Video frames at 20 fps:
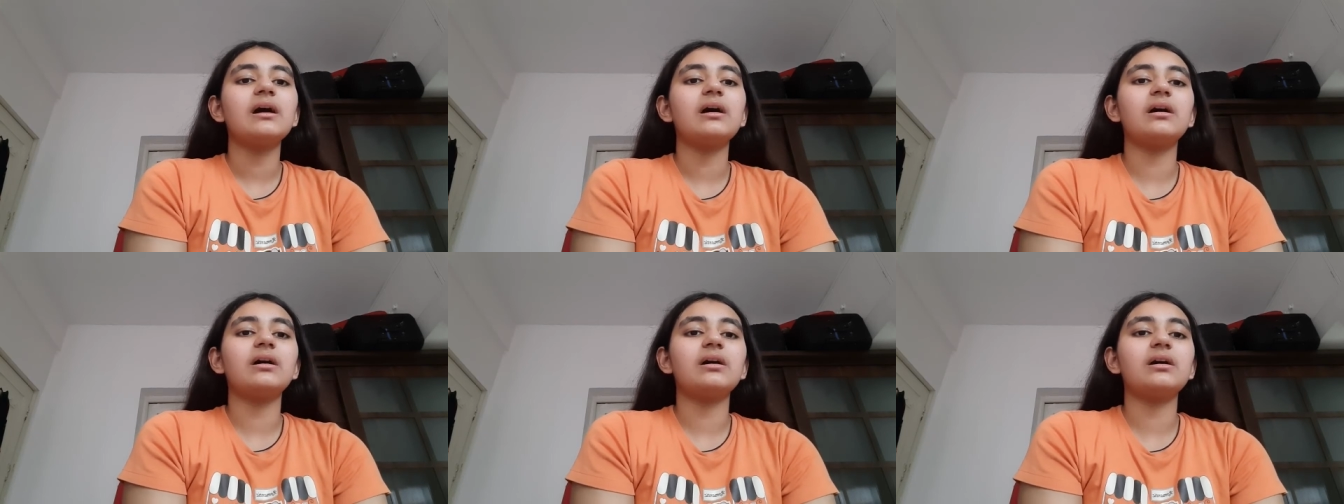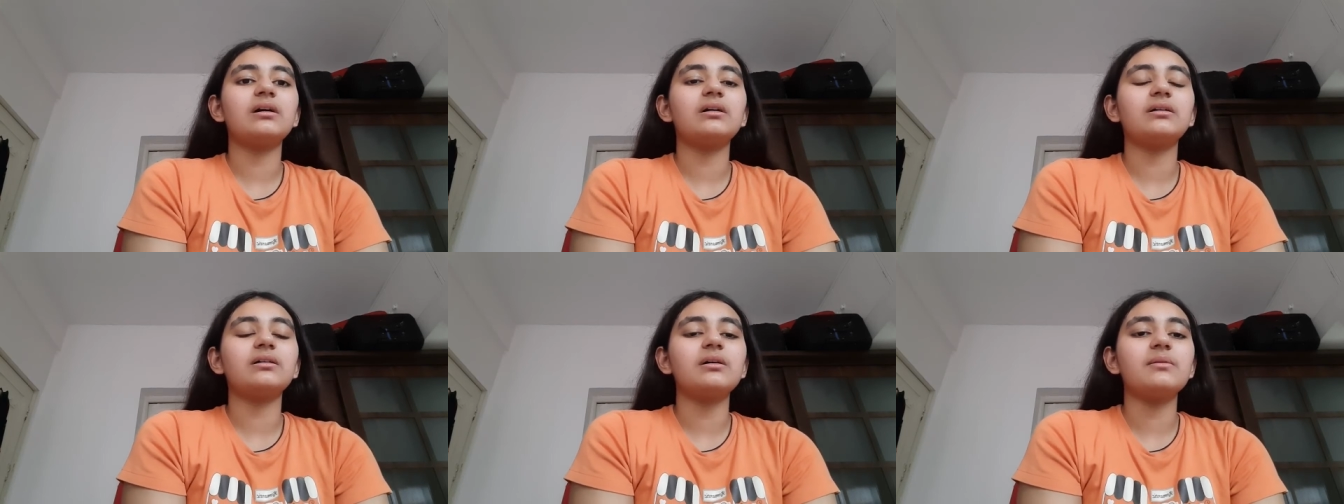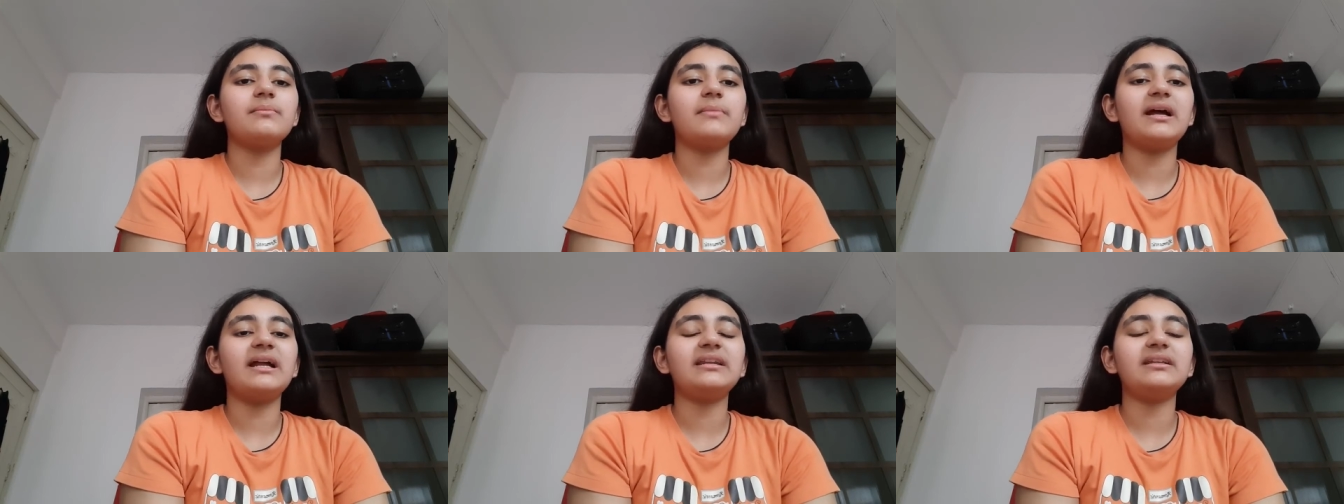
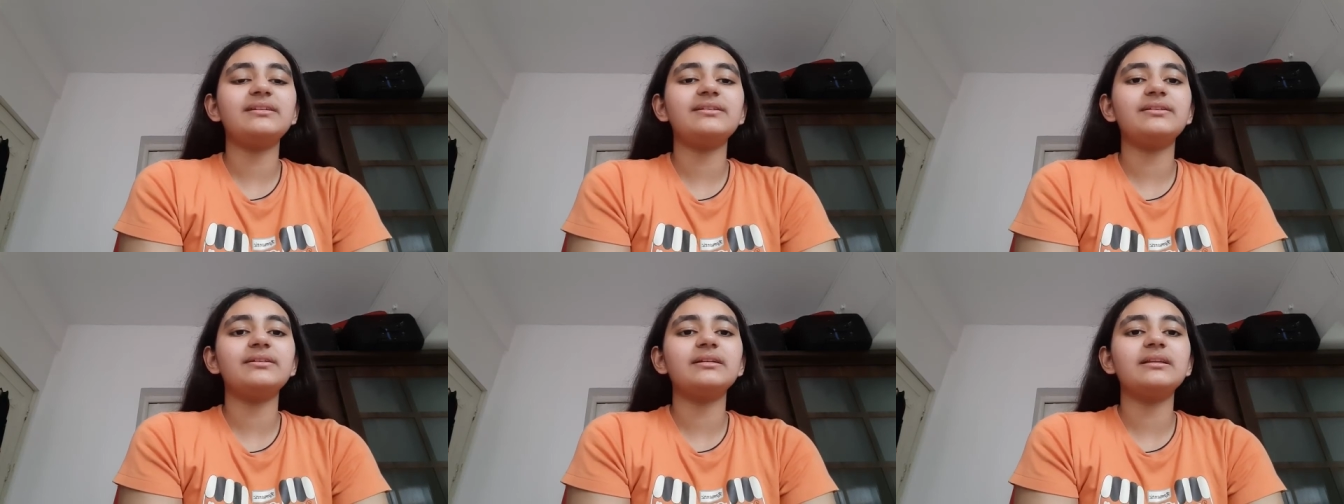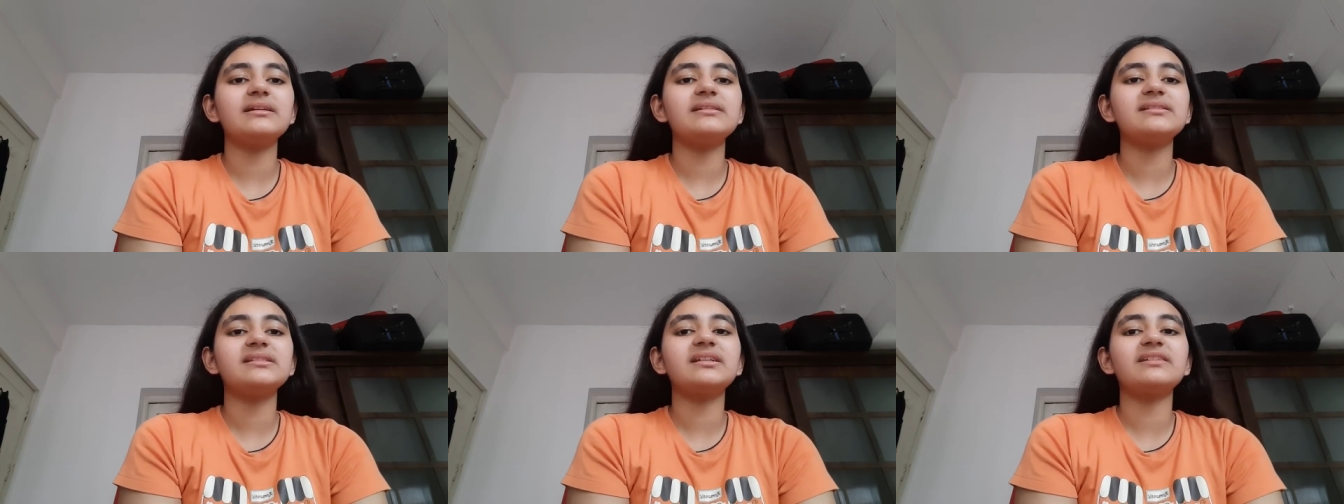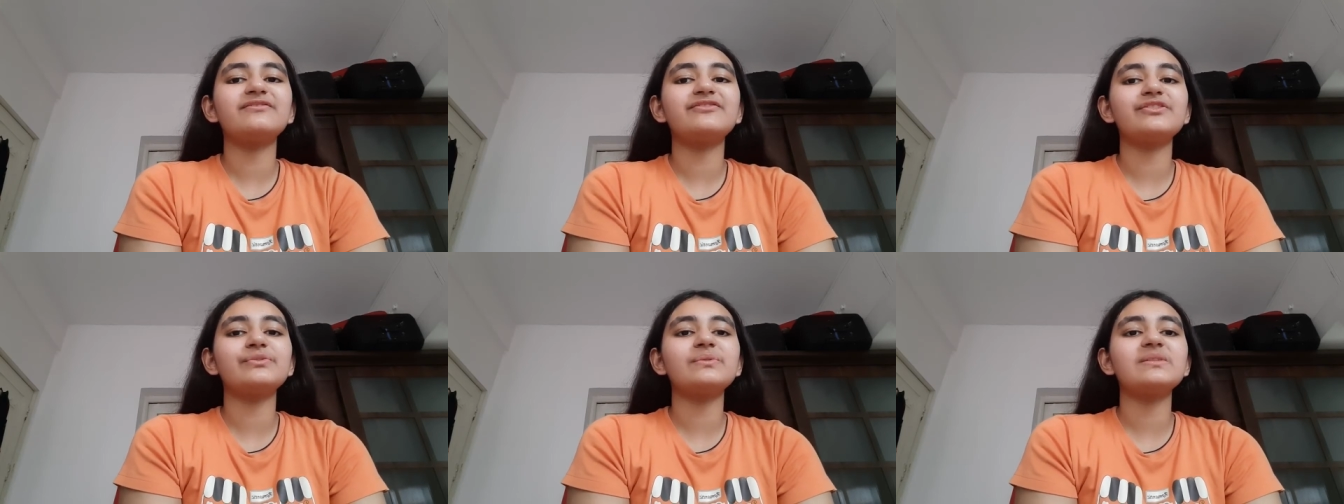uh, Madi realized
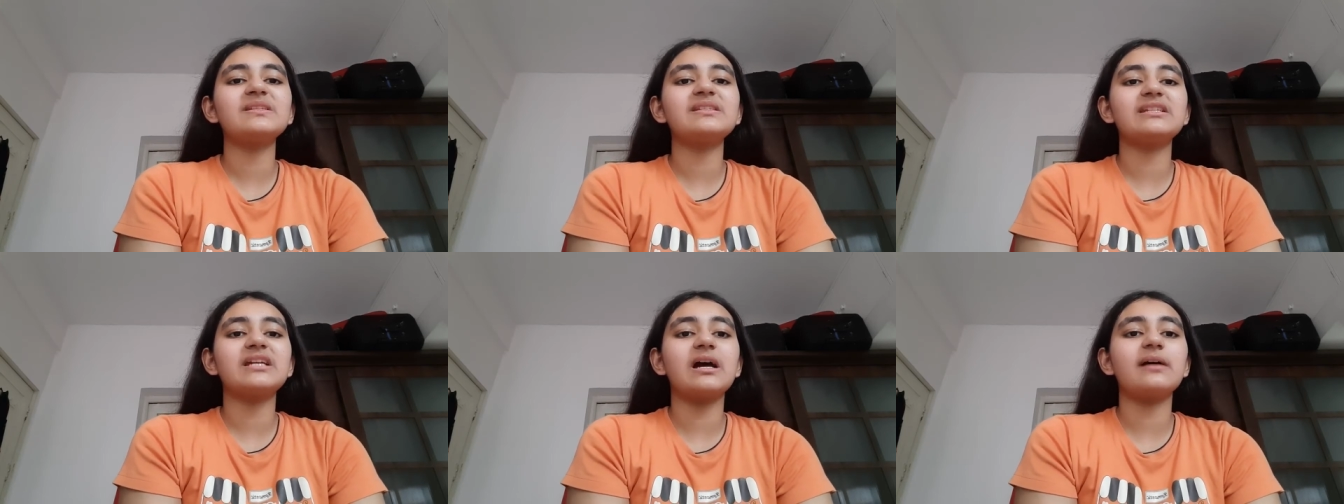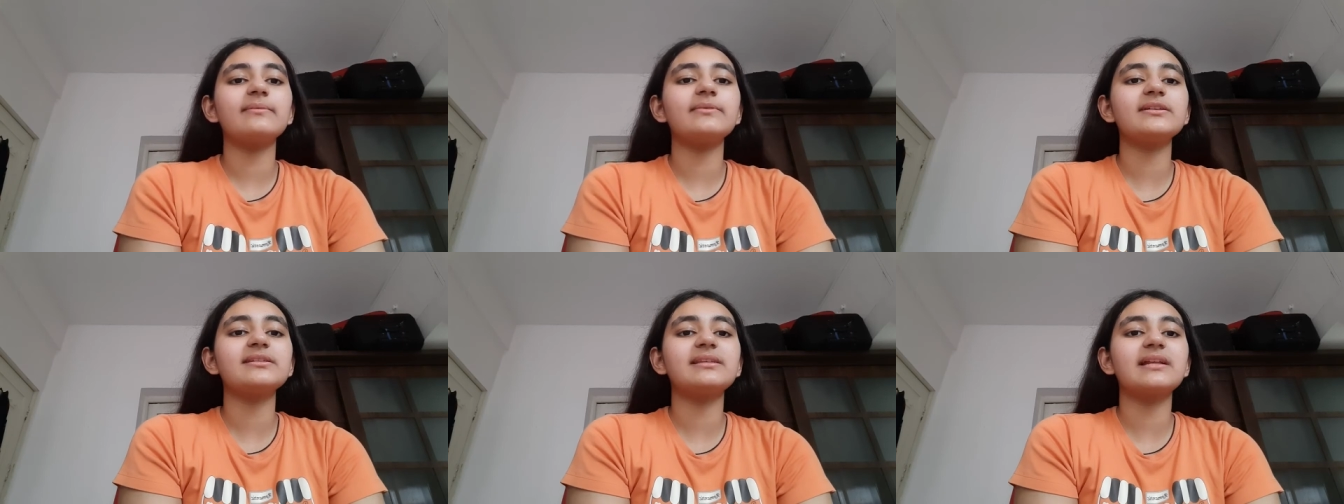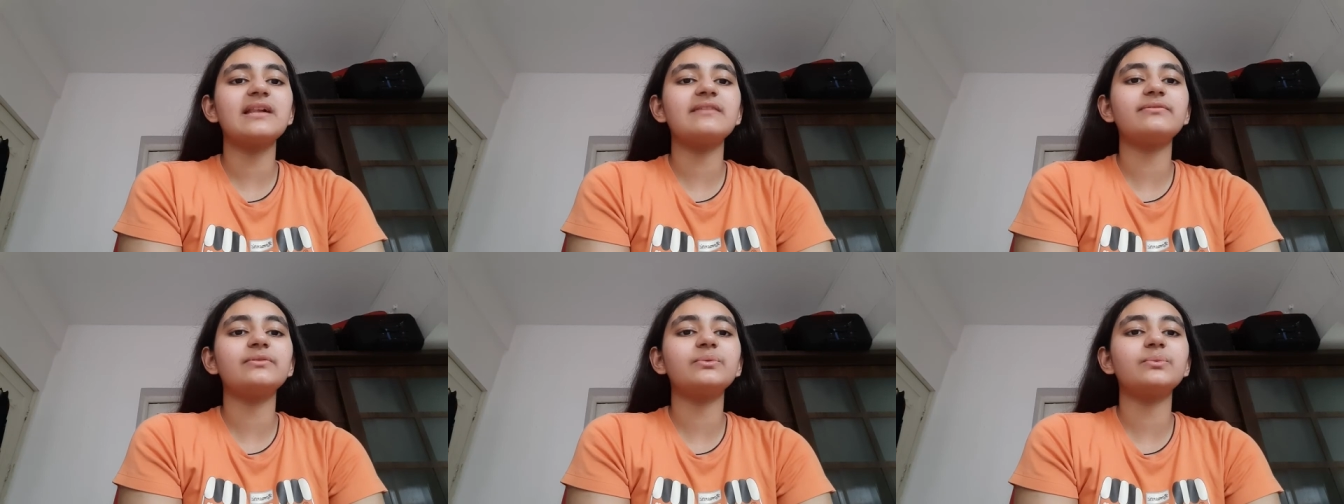that if she would stab
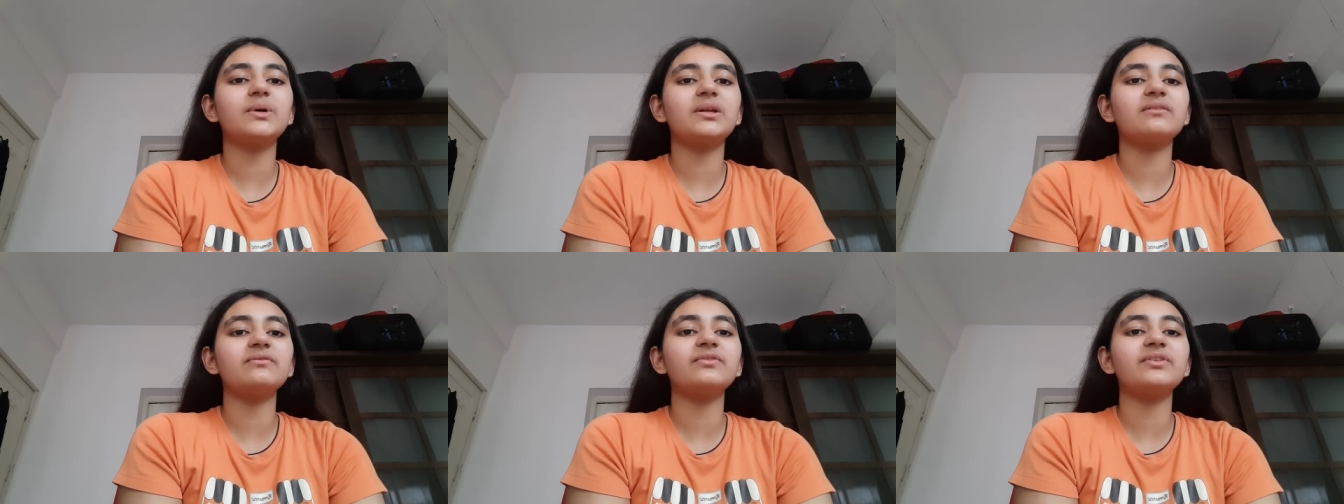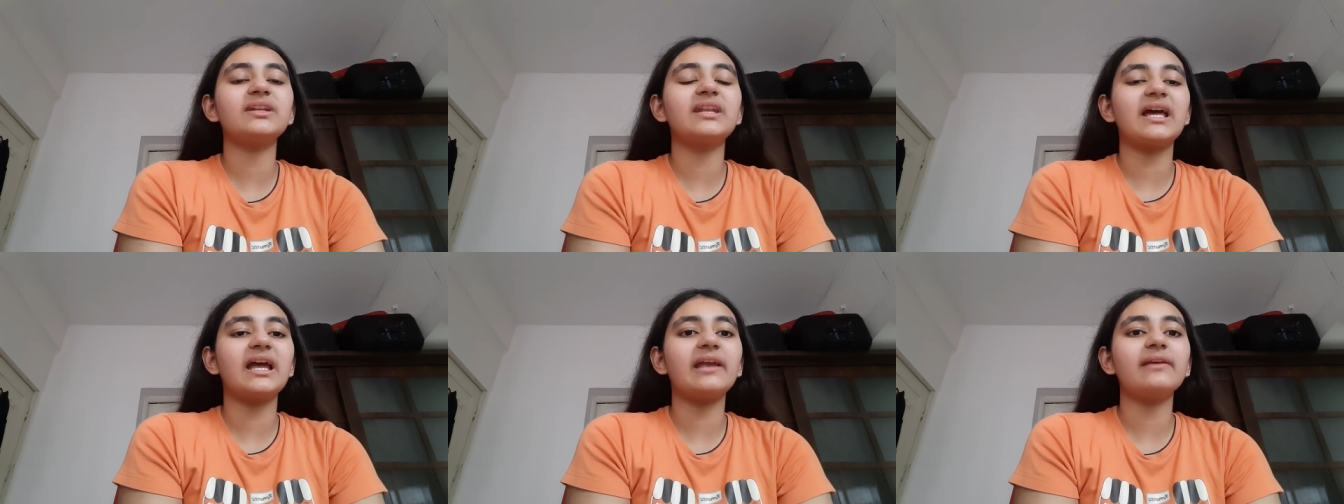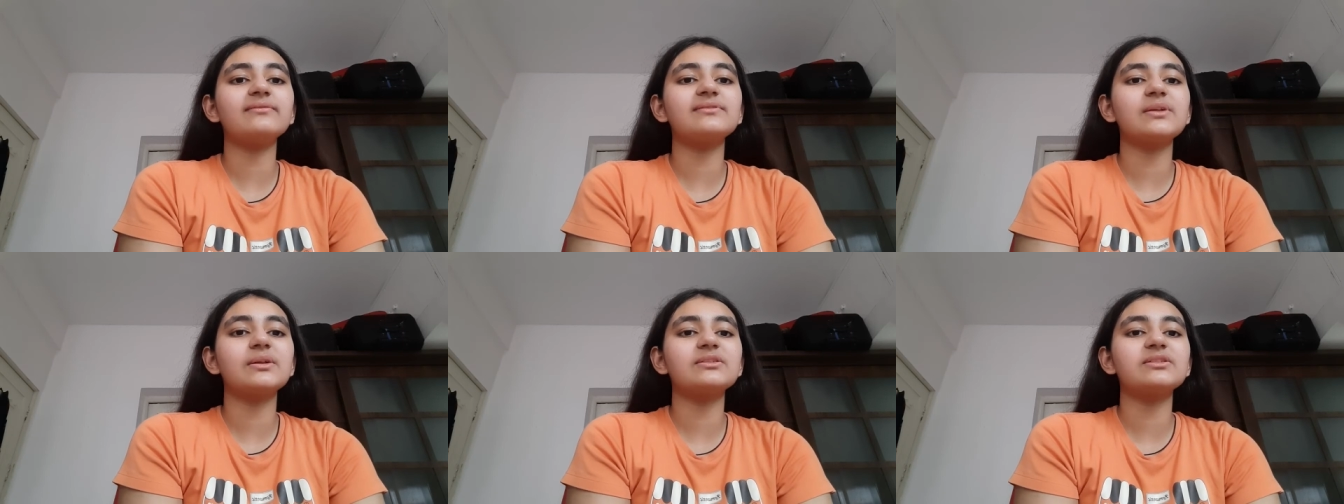herself with one of the knives,